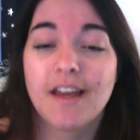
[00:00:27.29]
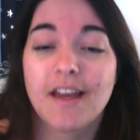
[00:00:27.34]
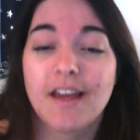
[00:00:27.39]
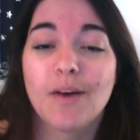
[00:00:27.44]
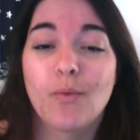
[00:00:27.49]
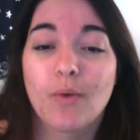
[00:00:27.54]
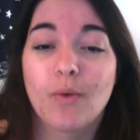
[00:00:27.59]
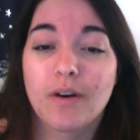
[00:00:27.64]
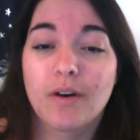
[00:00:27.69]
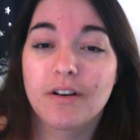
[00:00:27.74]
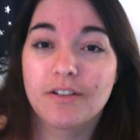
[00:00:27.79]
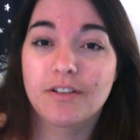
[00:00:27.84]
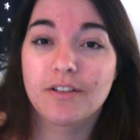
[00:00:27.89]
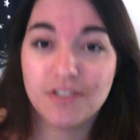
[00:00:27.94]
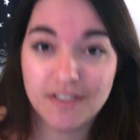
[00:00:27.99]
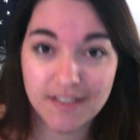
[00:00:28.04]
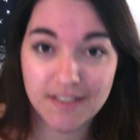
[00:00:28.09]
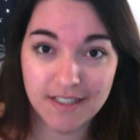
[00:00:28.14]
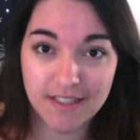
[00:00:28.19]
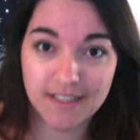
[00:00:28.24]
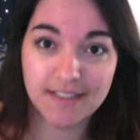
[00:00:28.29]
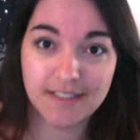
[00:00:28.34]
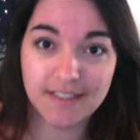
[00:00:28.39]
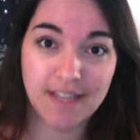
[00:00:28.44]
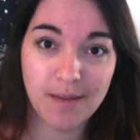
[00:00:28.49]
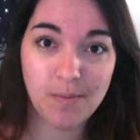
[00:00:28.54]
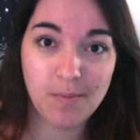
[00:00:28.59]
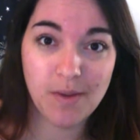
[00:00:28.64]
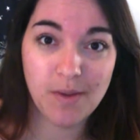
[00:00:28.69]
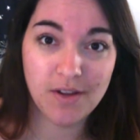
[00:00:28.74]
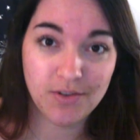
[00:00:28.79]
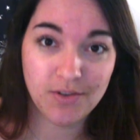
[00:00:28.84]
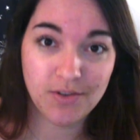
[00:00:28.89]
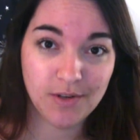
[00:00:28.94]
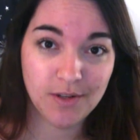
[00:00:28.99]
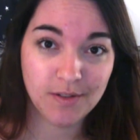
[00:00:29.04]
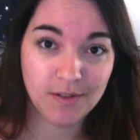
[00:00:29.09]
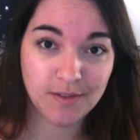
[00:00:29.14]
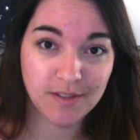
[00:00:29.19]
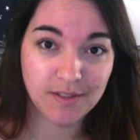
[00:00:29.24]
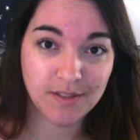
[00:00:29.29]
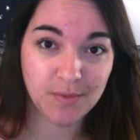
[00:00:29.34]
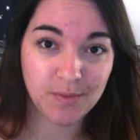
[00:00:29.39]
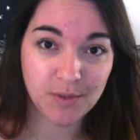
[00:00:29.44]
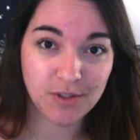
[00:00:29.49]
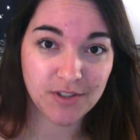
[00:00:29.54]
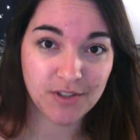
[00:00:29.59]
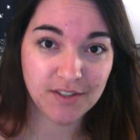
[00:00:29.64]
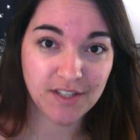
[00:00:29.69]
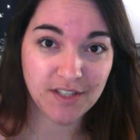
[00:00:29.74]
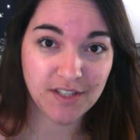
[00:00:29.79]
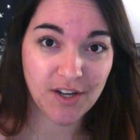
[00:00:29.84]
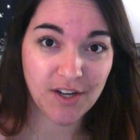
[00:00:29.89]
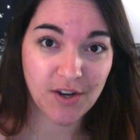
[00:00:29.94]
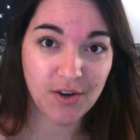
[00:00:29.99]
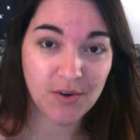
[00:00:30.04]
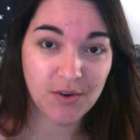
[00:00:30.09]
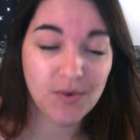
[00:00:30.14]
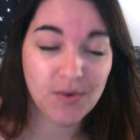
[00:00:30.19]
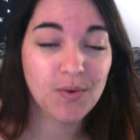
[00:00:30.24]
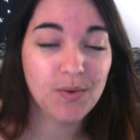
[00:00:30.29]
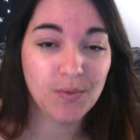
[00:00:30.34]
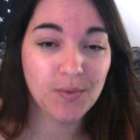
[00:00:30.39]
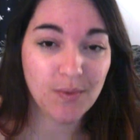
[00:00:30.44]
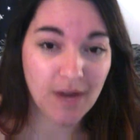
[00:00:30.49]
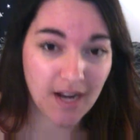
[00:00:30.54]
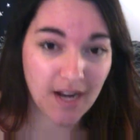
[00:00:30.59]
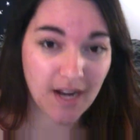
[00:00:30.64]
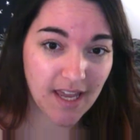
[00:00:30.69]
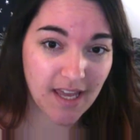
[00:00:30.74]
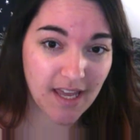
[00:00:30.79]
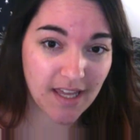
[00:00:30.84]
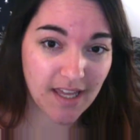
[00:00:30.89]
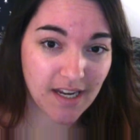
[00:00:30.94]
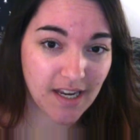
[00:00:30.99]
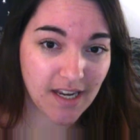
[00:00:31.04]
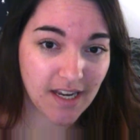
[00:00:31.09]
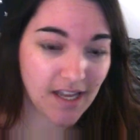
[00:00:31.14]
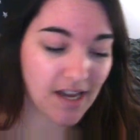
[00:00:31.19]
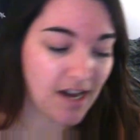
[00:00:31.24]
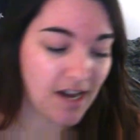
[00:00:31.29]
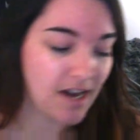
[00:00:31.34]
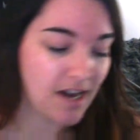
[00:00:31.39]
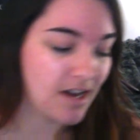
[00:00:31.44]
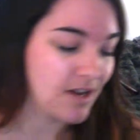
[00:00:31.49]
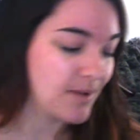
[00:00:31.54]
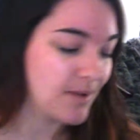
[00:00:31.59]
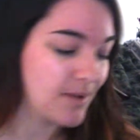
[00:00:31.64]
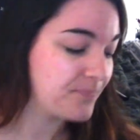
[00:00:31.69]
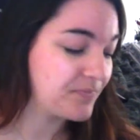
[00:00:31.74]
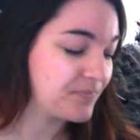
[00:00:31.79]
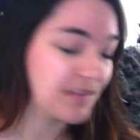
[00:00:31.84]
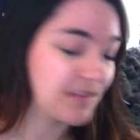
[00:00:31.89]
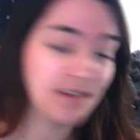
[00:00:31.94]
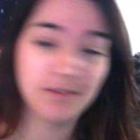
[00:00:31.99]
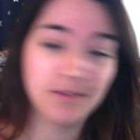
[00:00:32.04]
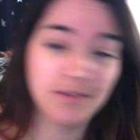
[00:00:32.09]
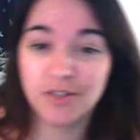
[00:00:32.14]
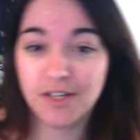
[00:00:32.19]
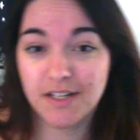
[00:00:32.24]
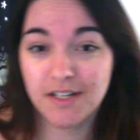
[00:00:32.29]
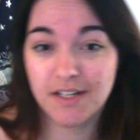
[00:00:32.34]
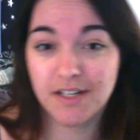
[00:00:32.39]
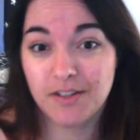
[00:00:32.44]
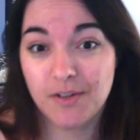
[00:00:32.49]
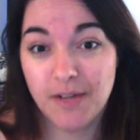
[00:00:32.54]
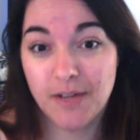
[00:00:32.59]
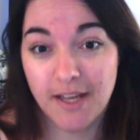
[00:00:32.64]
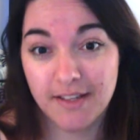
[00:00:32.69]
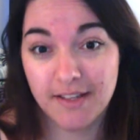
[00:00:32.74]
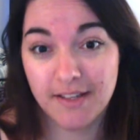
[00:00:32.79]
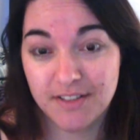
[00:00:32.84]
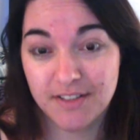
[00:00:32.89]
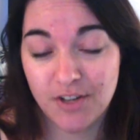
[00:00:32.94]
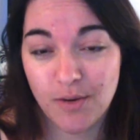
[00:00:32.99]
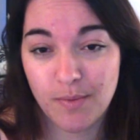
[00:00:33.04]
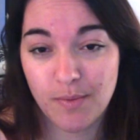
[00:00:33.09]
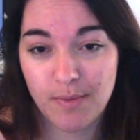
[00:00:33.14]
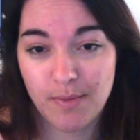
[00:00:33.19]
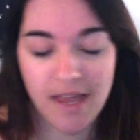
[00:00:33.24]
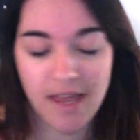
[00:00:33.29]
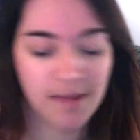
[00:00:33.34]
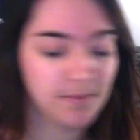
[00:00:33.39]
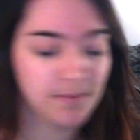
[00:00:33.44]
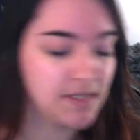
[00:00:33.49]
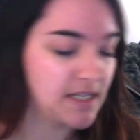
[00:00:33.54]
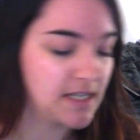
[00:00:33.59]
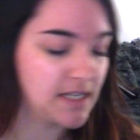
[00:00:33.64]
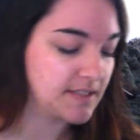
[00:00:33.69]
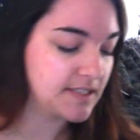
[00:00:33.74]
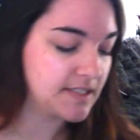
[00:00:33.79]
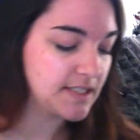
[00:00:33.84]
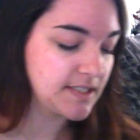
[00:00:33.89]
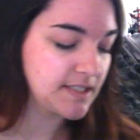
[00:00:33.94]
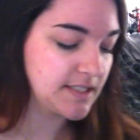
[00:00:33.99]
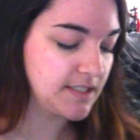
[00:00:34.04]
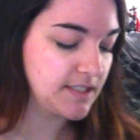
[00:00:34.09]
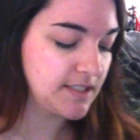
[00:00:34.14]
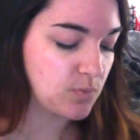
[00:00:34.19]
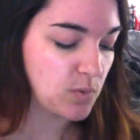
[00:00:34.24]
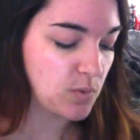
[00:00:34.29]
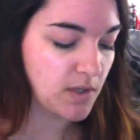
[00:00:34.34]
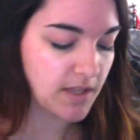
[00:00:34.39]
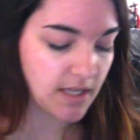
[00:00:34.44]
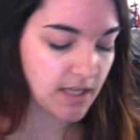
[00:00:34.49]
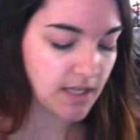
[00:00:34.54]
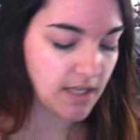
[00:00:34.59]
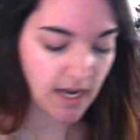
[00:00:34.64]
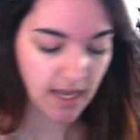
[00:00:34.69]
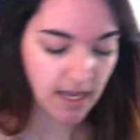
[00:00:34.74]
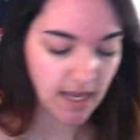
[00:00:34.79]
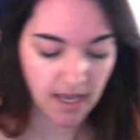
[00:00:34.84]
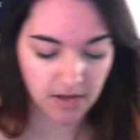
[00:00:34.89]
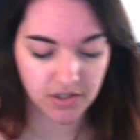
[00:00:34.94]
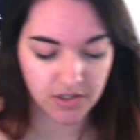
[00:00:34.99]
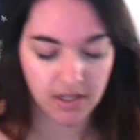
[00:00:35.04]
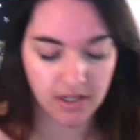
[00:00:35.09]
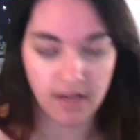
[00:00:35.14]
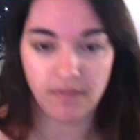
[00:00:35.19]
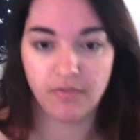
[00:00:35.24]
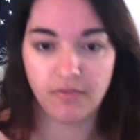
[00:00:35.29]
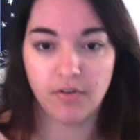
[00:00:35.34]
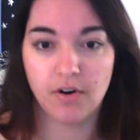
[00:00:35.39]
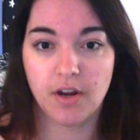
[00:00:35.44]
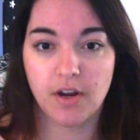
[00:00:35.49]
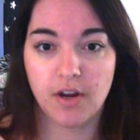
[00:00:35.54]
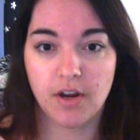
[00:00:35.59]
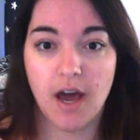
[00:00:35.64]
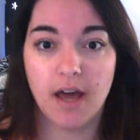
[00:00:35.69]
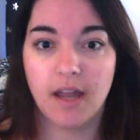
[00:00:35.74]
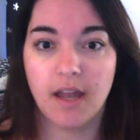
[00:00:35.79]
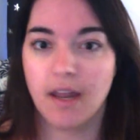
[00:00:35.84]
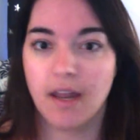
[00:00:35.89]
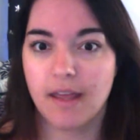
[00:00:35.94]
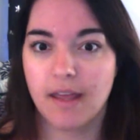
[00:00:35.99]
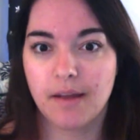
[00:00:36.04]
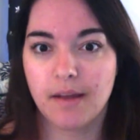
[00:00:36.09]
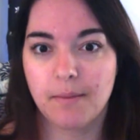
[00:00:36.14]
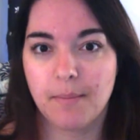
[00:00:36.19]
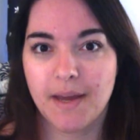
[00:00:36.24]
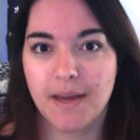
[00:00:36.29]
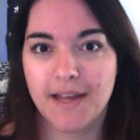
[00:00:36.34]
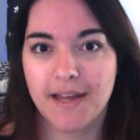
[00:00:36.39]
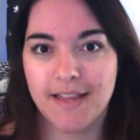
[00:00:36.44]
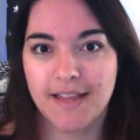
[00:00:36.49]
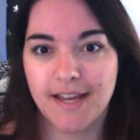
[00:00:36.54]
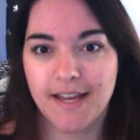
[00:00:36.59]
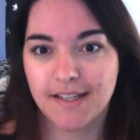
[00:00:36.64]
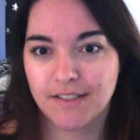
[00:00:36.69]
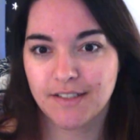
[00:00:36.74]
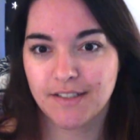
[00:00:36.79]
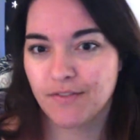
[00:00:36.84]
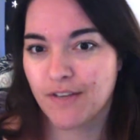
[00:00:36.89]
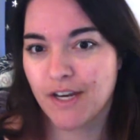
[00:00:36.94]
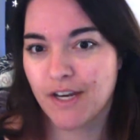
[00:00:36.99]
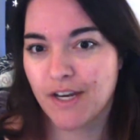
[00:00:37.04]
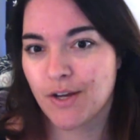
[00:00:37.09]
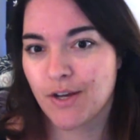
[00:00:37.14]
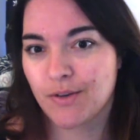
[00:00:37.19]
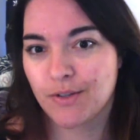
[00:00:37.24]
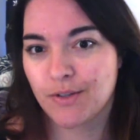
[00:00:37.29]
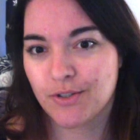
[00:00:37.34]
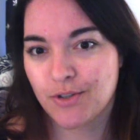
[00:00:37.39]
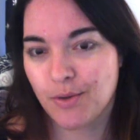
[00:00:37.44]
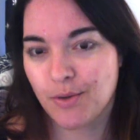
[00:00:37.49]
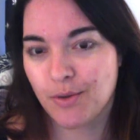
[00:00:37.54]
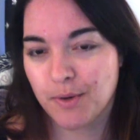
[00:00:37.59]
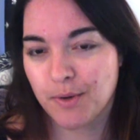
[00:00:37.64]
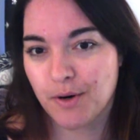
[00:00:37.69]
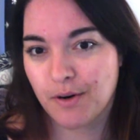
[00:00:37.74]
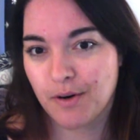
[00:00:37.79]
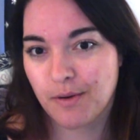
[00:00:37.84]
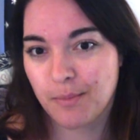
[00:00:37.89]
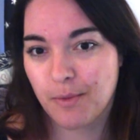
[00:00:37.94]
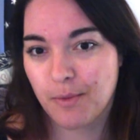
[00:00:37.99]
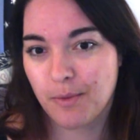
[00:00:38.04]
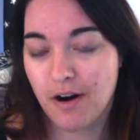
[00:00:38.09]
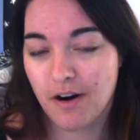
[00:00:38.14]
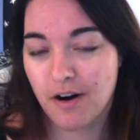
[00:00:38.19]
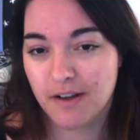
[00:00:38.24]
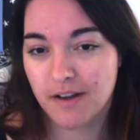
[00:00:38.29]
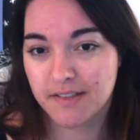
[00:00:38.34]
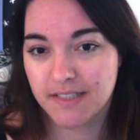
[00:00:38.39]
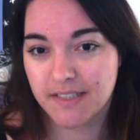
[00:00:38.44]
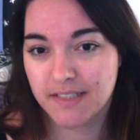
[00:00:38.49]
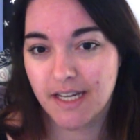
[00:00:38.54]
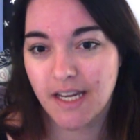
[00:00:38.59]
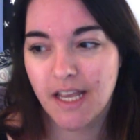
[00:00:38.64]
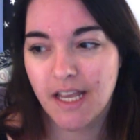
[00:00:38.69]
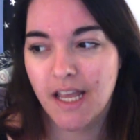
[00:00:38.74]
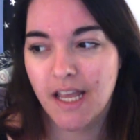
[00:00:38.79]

we're just going to skip intros and we're just going to go right ahead. I'm gonna go ahead and start with my empties. This is one that I actually forgot in my last video to show progress on.